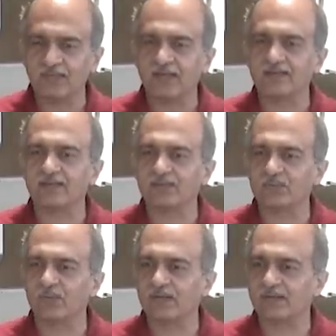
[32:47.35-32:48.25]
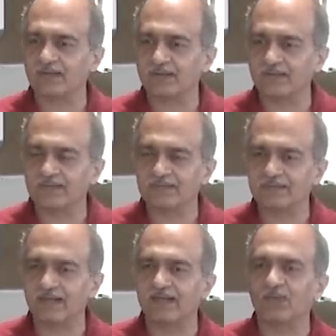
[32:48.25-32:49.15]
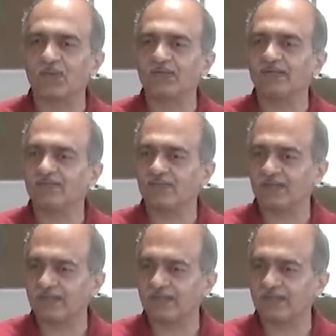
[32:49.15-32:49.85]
100, 200 years and not leaving